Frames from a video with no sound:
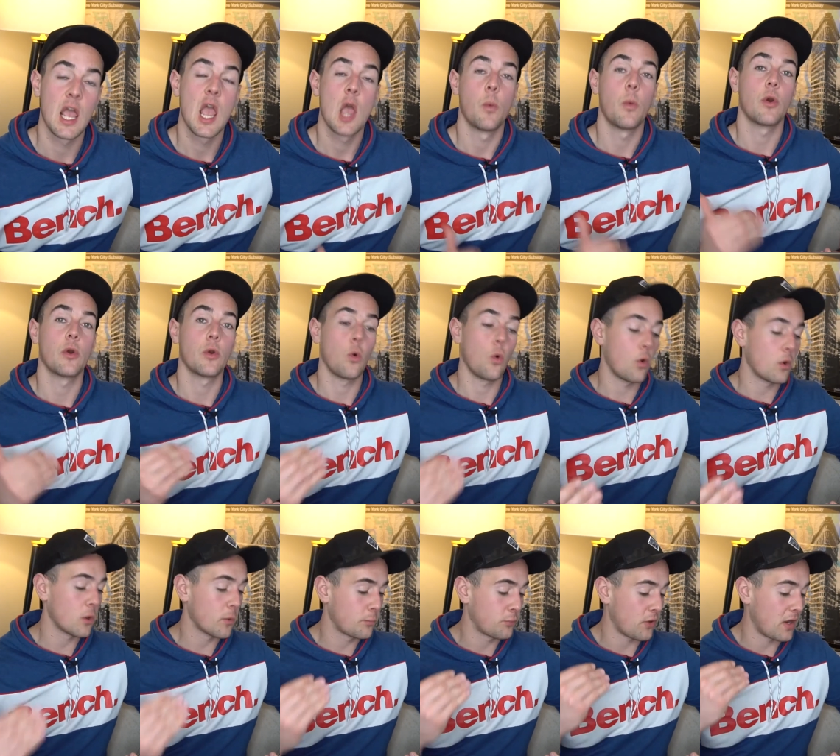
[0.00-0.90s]
where
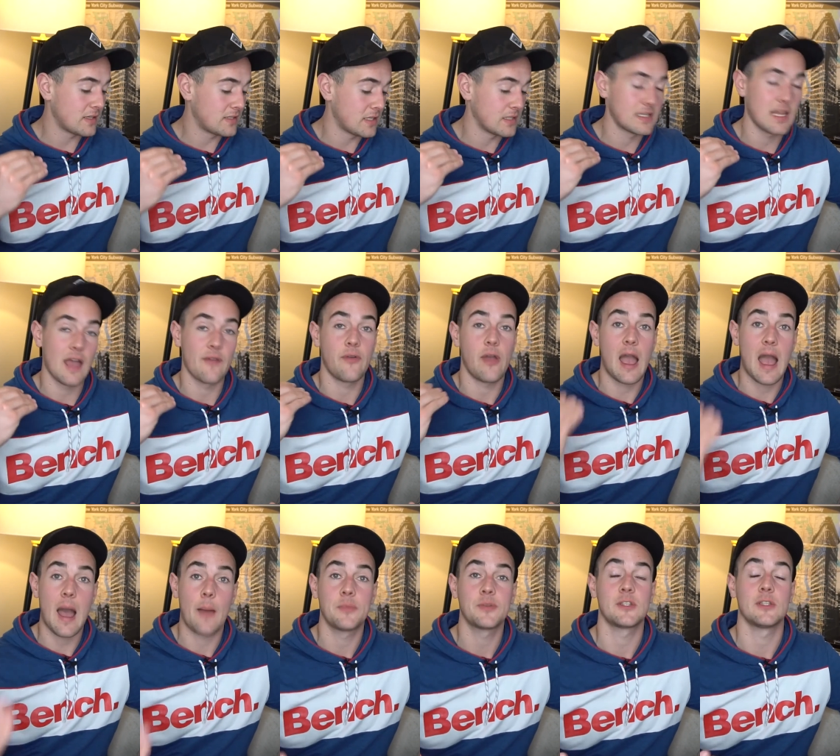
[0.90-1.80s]
oil prices have
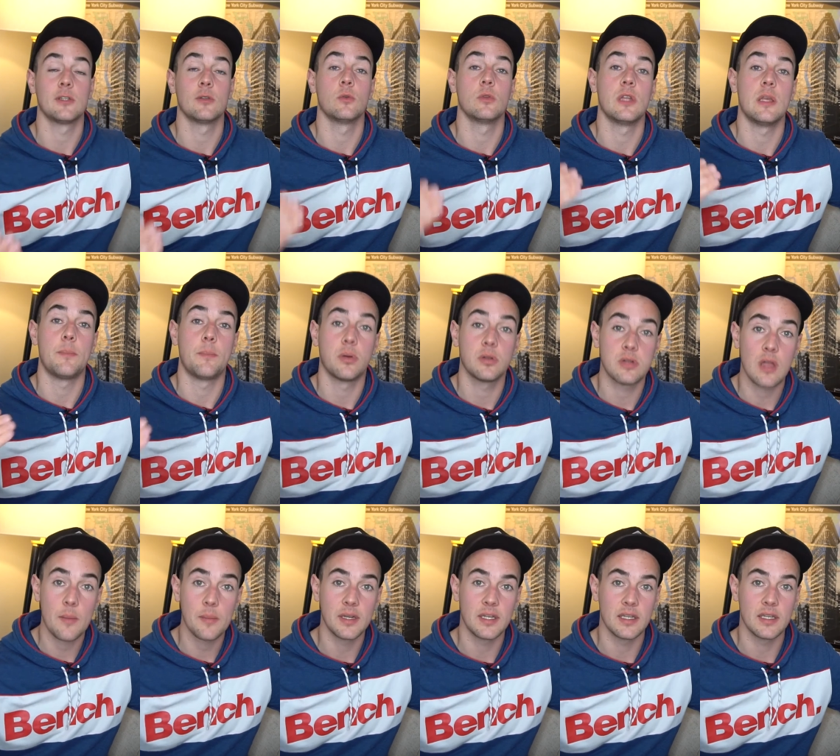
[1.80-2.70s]
absolutely
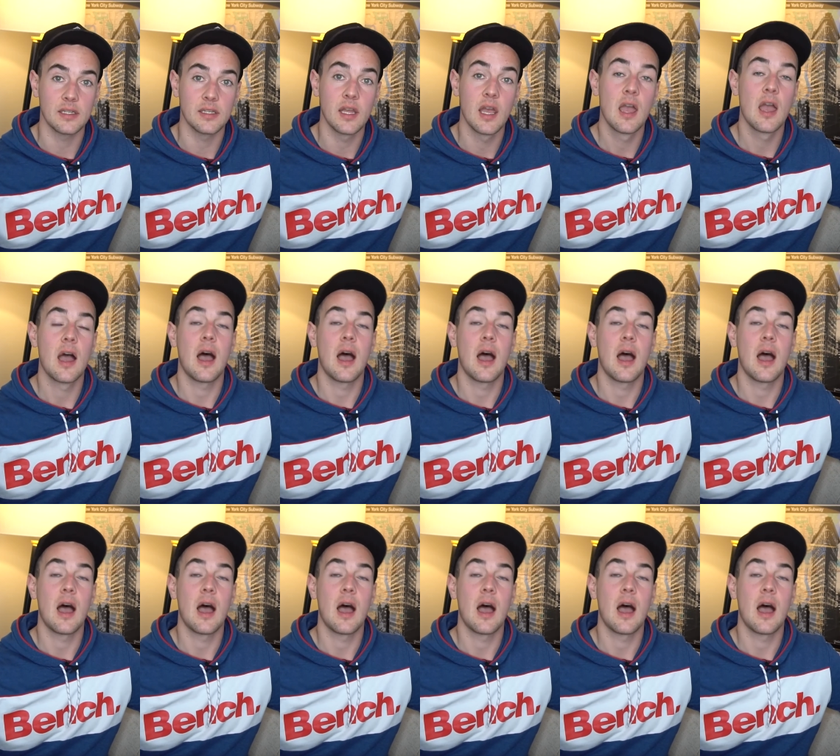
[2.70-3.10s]
plummeted